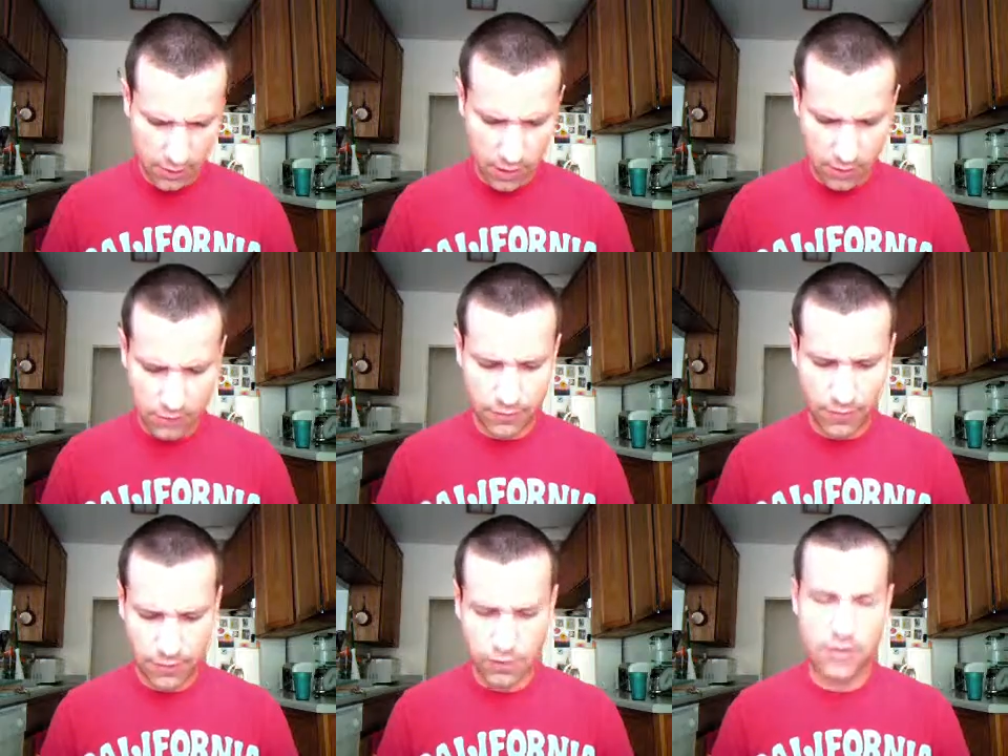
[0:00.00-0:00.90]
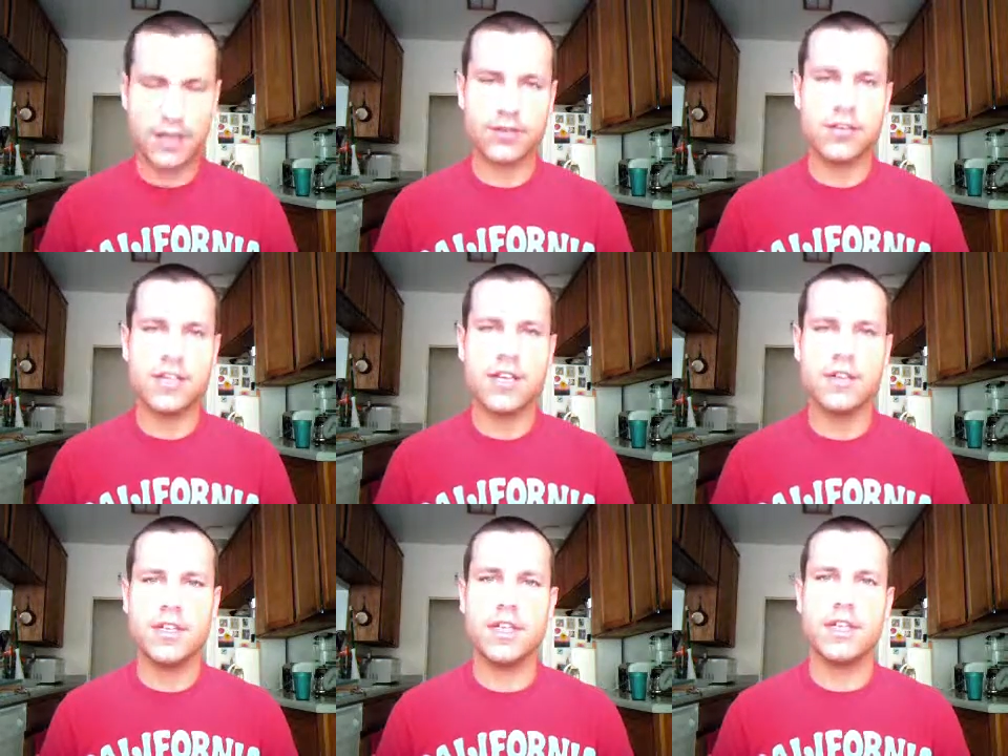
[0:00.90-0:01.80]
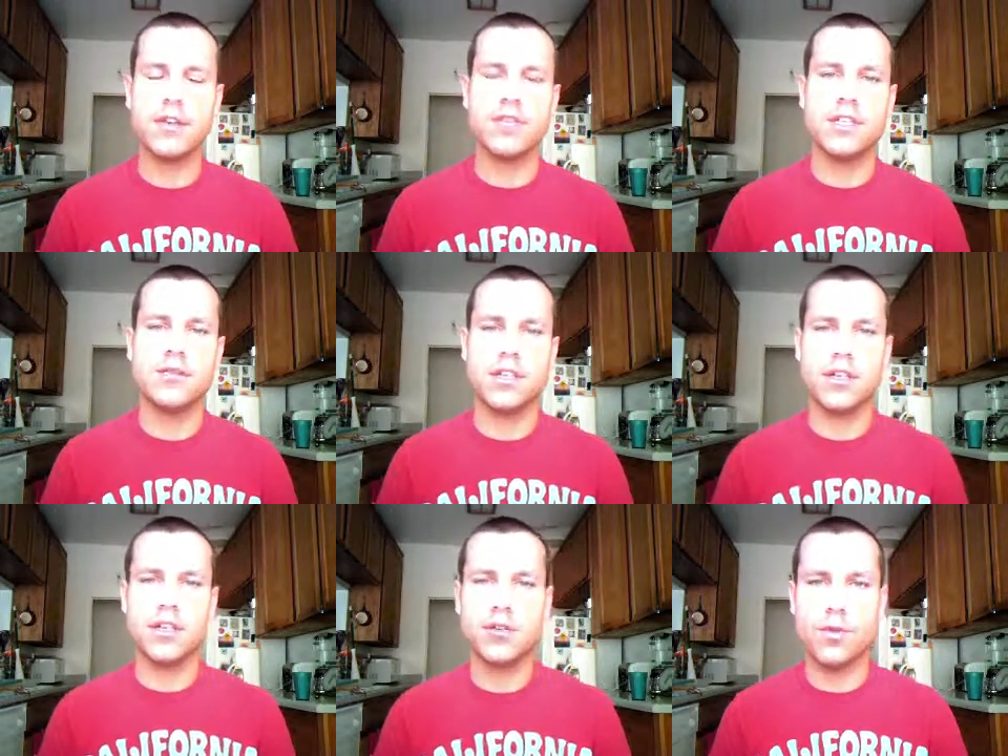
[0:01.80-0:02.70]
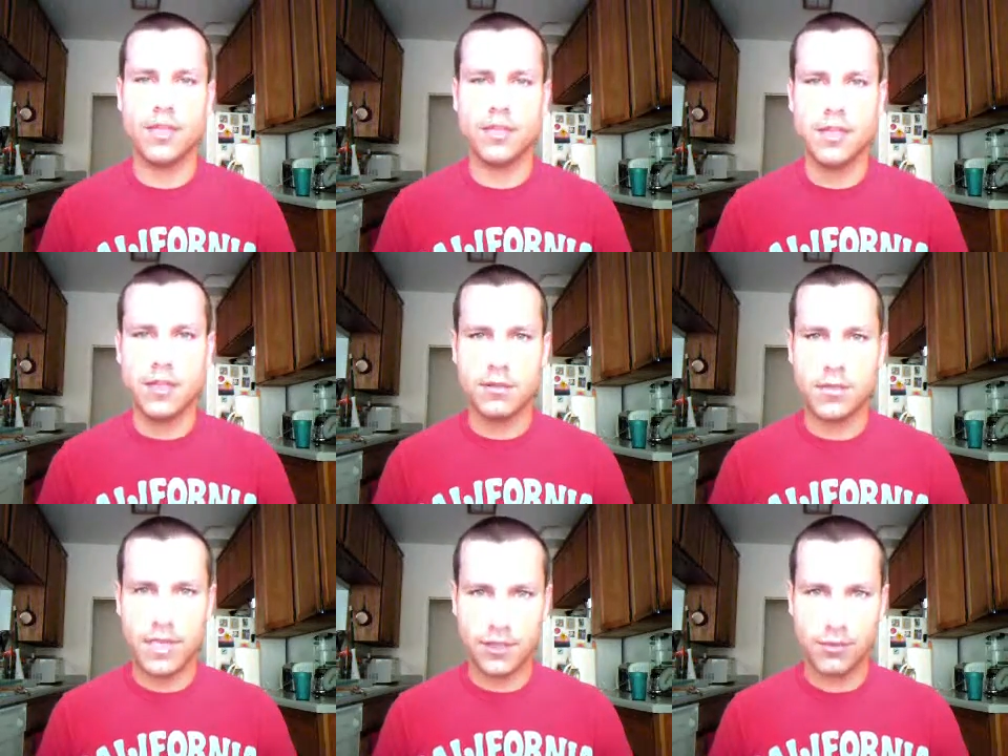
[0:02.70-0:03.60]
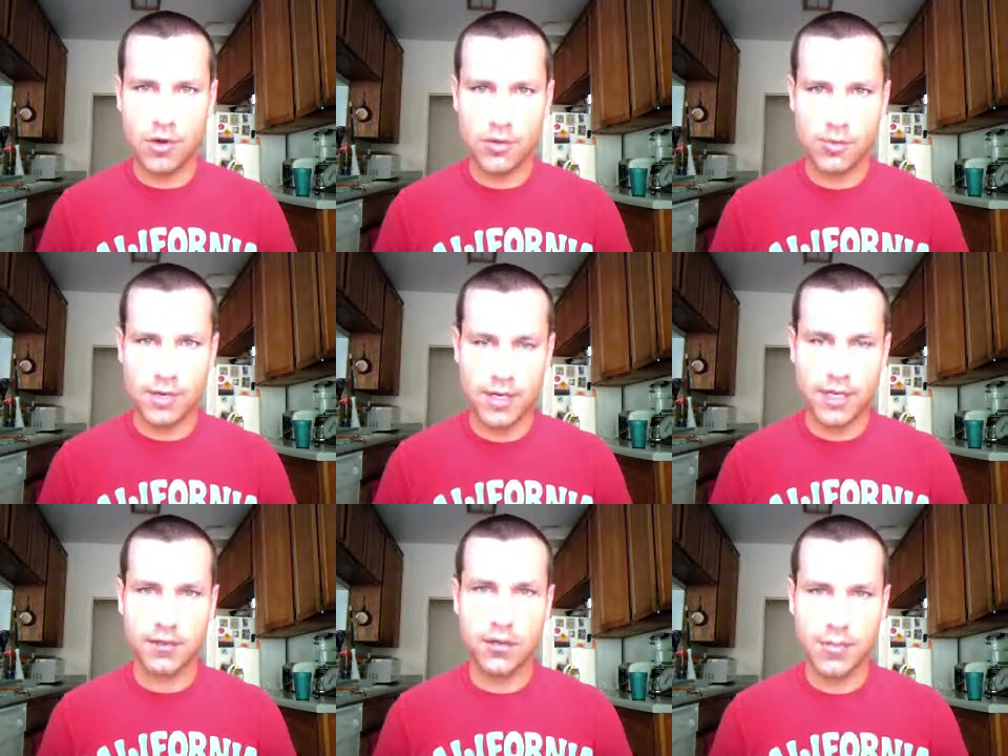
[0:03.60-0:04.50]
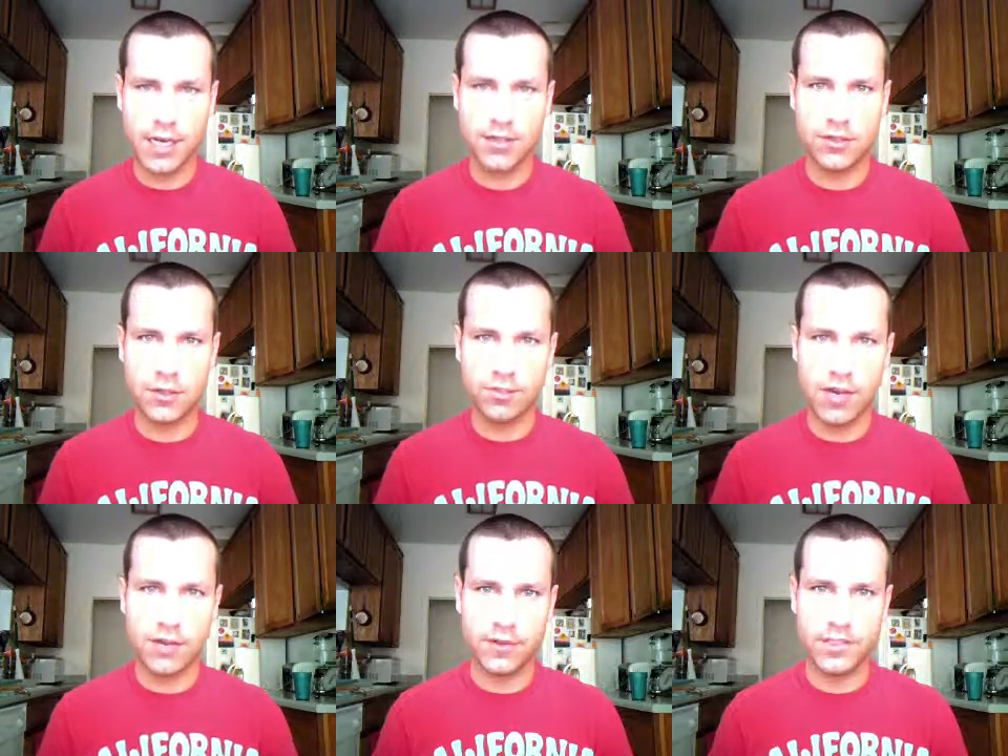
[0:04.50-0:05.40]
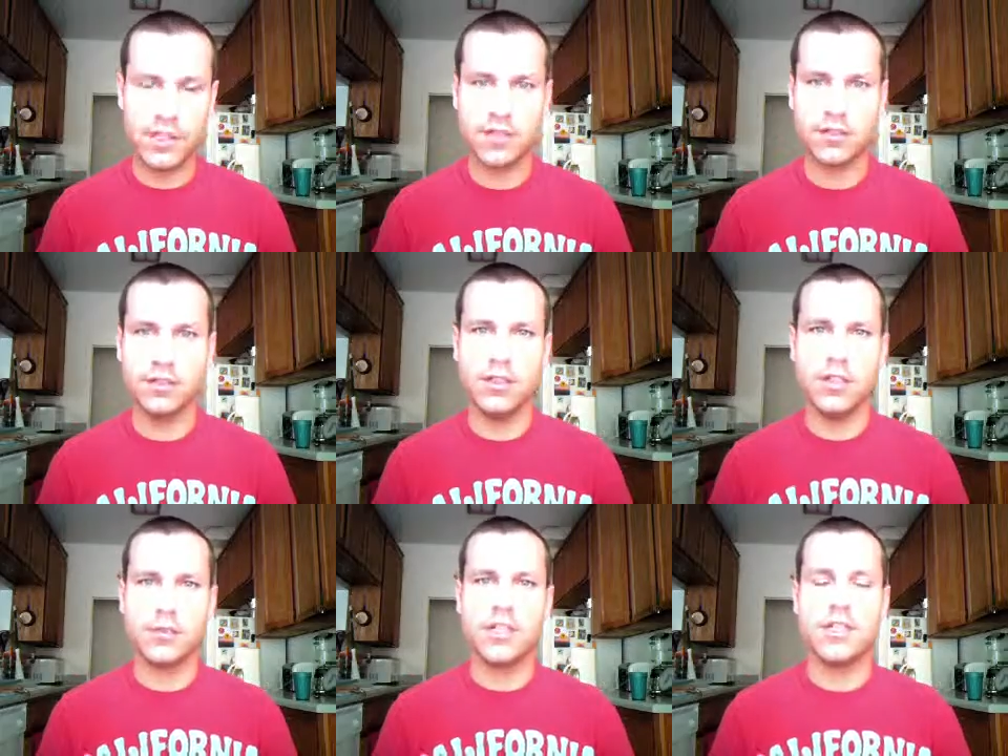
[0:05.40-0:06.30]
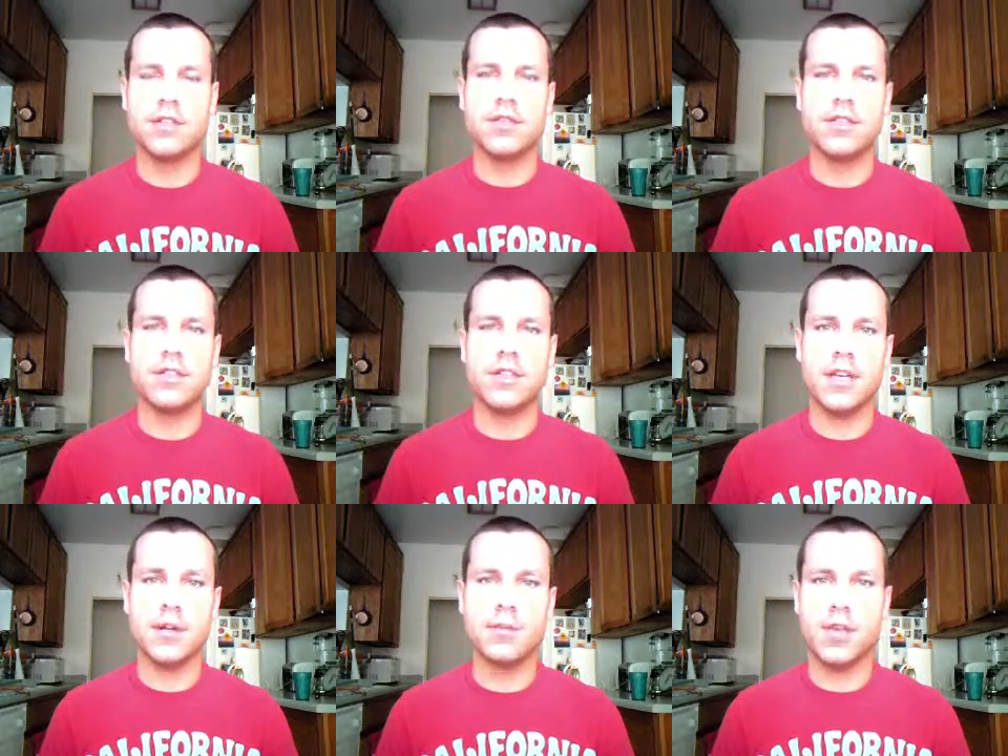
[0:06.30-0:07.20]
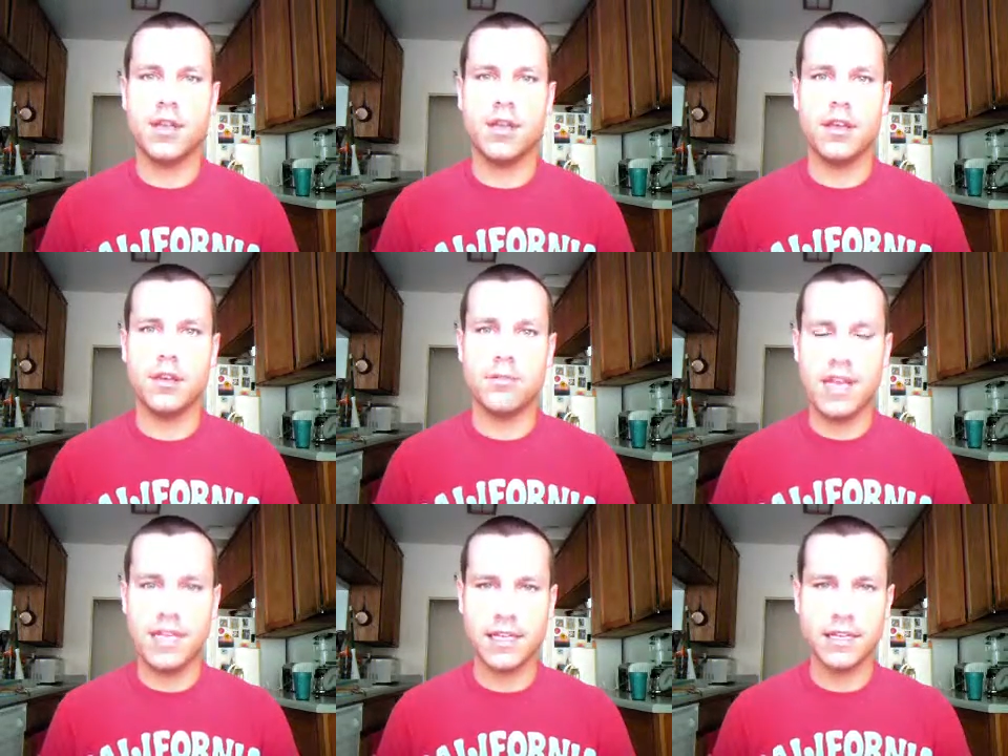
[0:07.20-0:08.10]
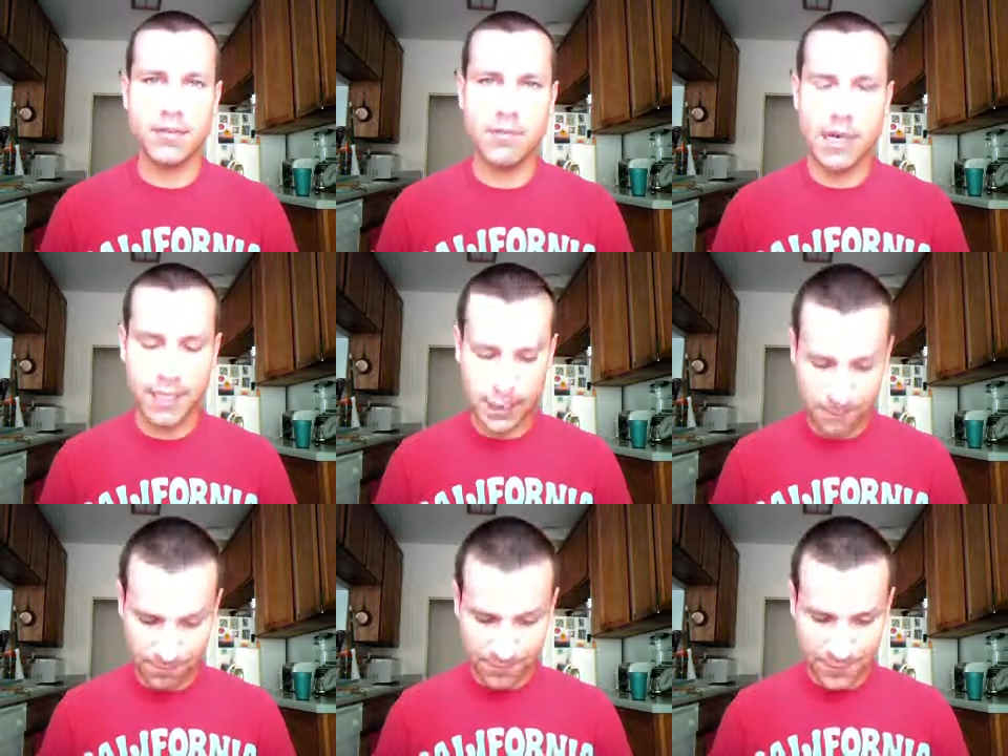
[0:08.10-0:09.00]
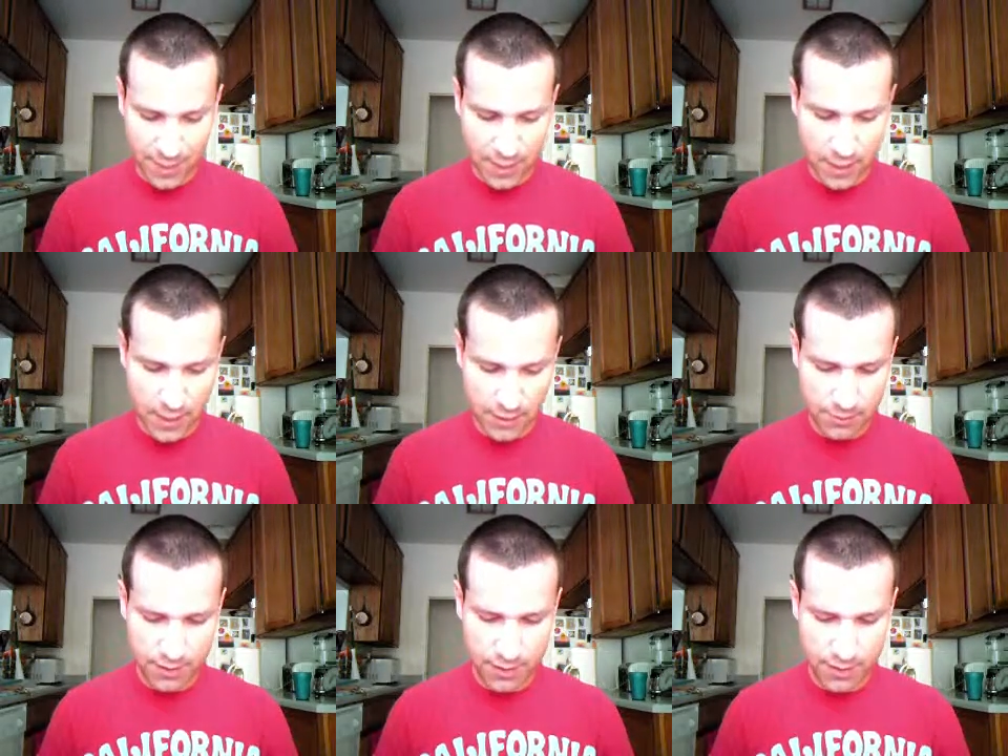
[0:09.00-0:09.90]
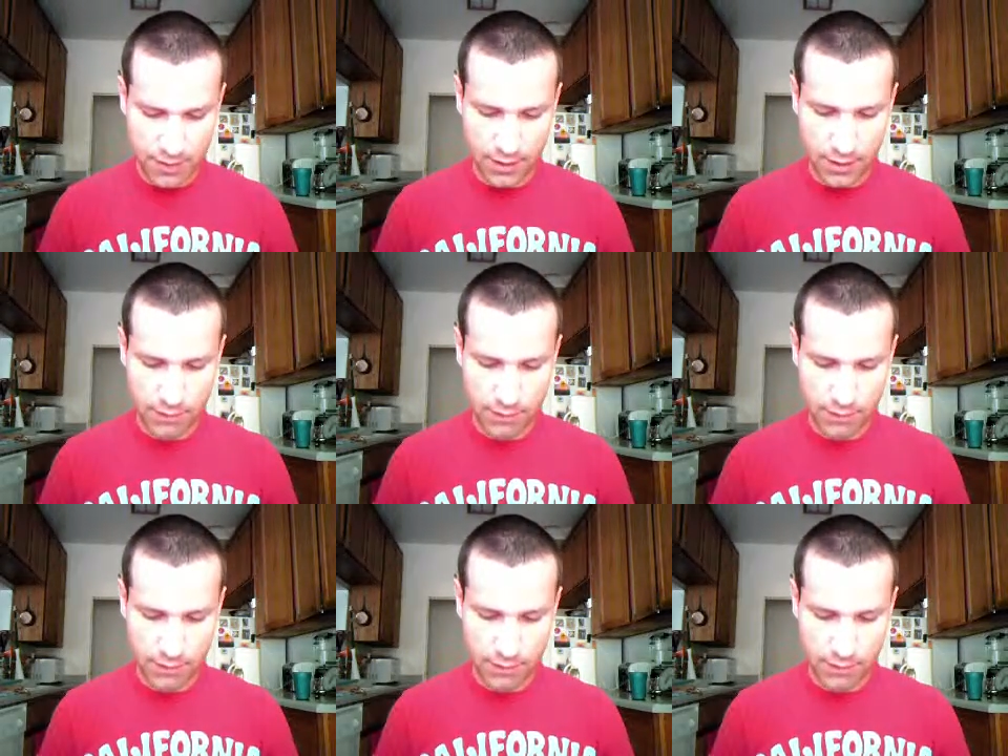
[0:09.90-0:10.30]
of 2007, he announced he was going to quit being a spokesman and go back to the private sector because he was not making enough money. He has been